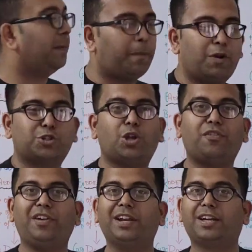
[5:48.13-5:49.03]
The portion
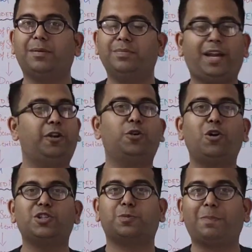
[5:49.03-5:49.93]
of income that you
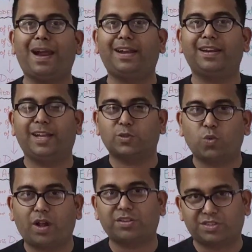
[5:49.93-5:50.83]
don't spend is
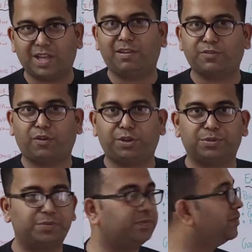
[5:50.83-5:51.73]
what? Saving for
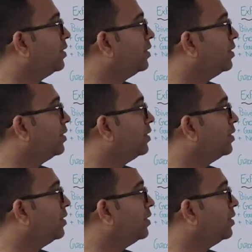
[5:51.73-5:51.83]
you.